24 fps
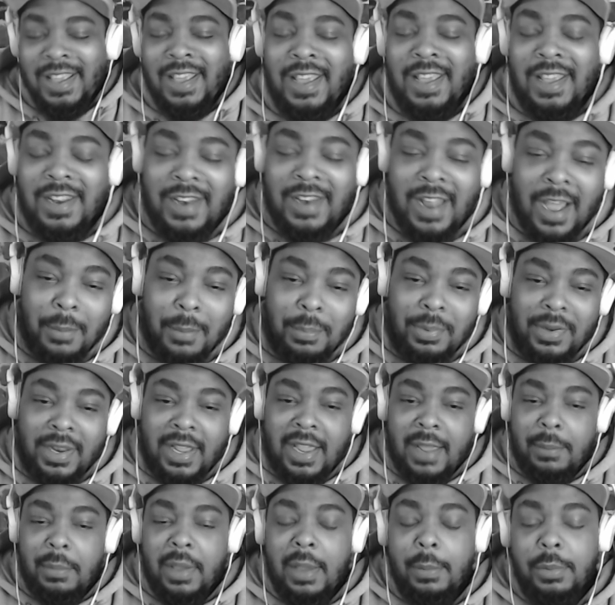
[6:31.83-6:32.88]
Nah, I'm
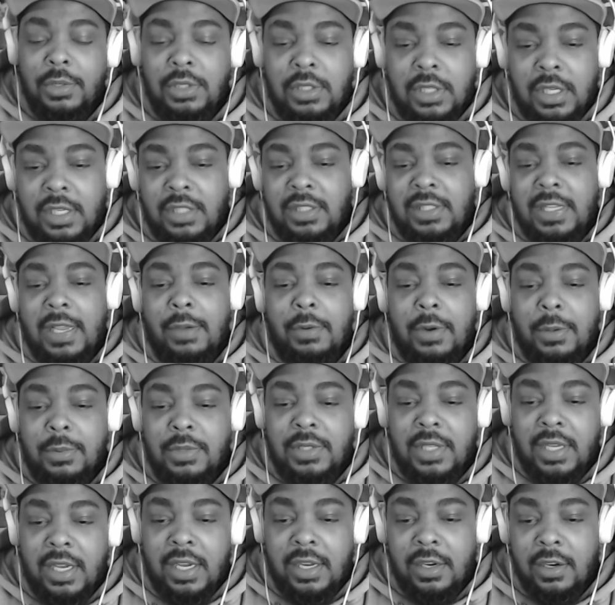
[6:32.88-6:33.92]
playing, man. But you understand what I'm
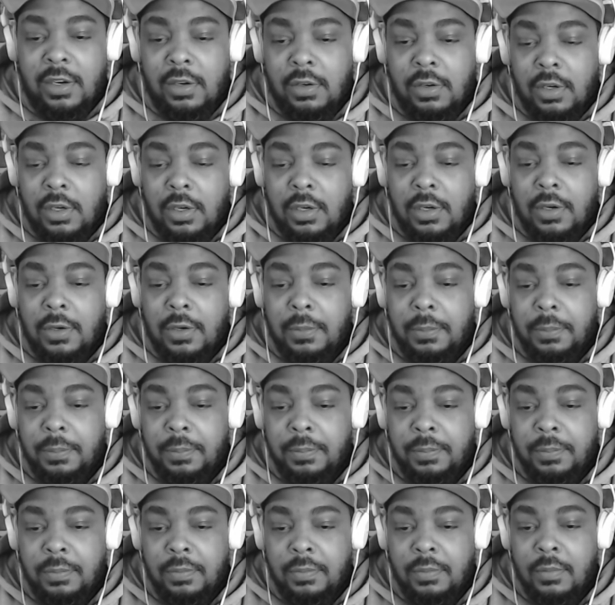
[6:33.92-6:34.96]
saying though.
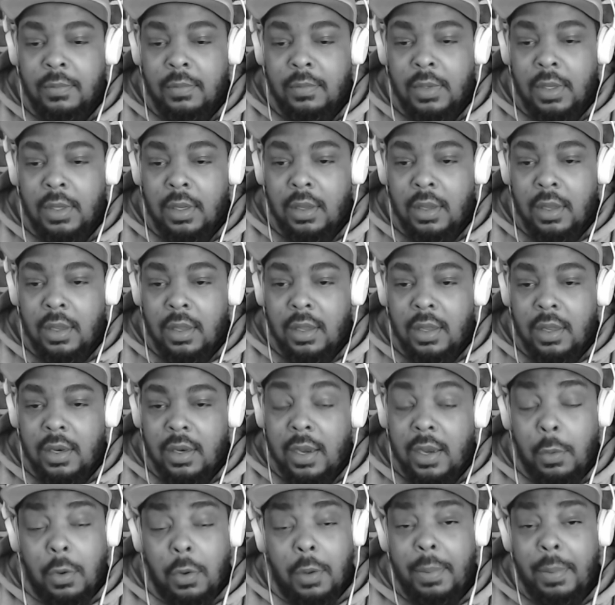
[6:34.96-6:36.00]

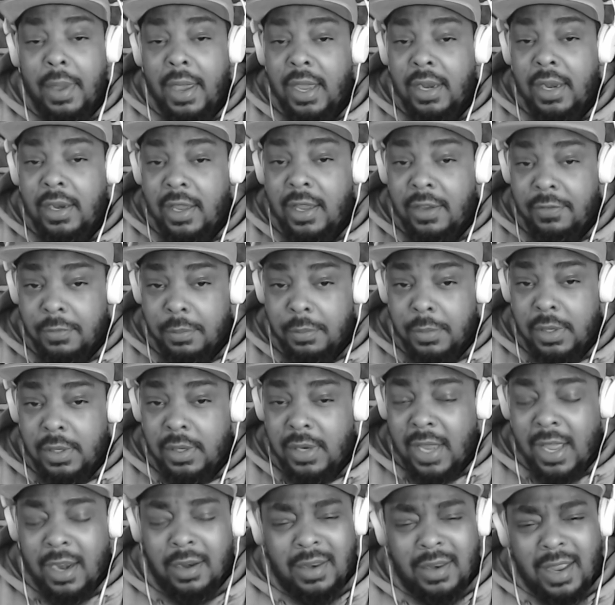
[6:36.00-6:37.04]
That was a bad day for me.
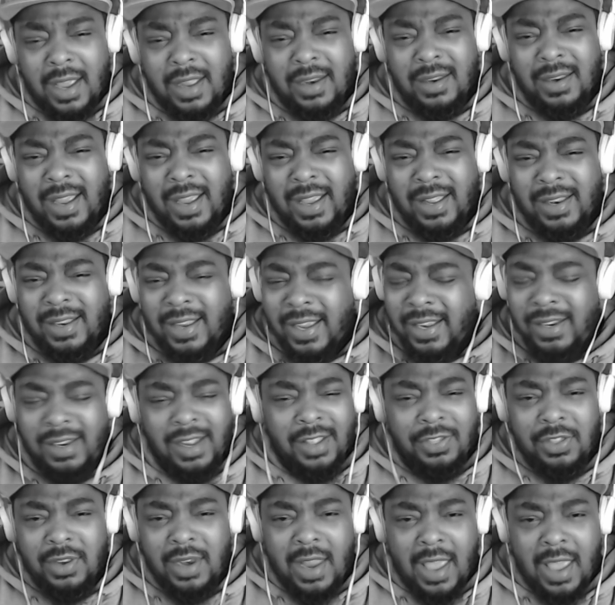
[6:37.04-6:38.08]
Not like
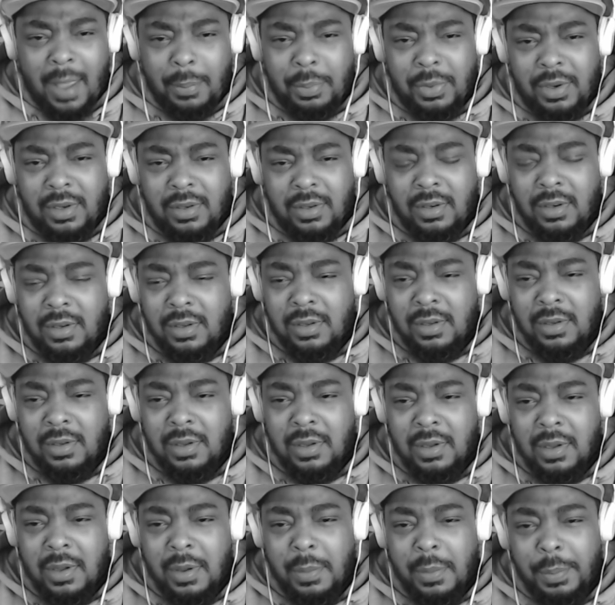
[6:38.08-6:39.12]
nothing happened,
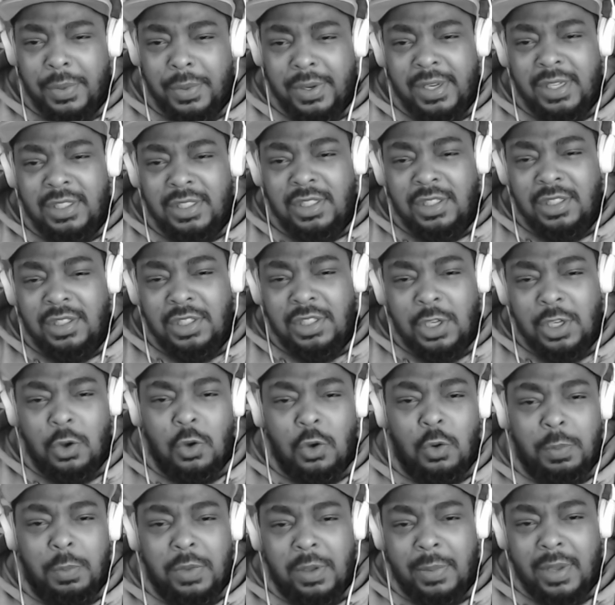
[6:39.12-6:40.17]
but it just showed
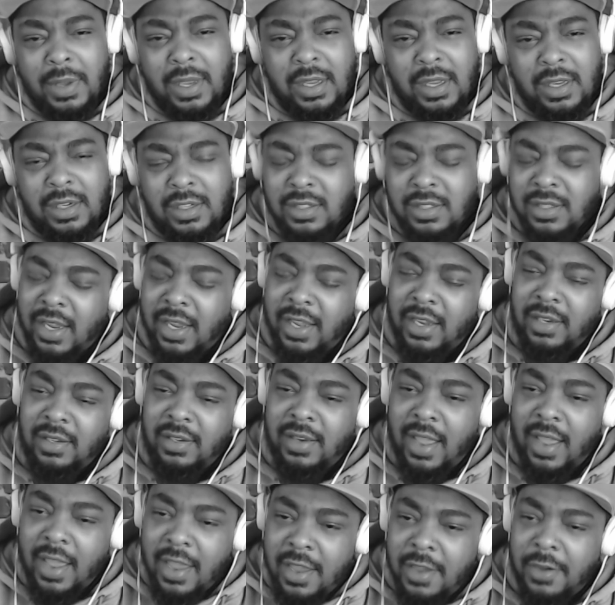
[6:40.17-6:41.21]
me, man. It's like,
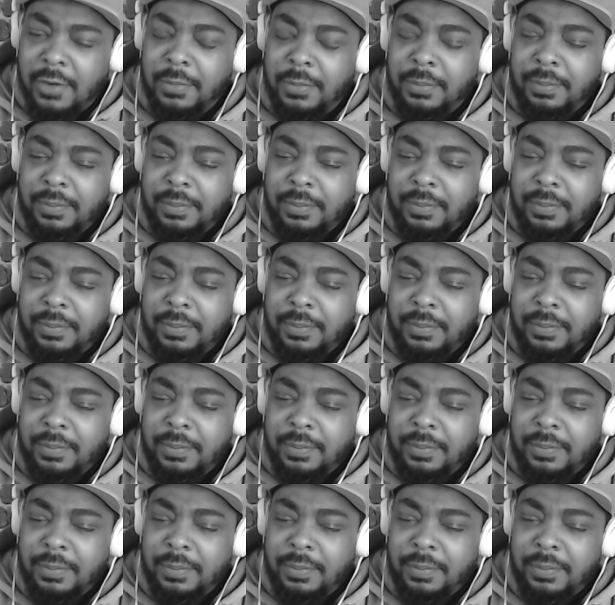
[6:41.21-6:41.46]
damn,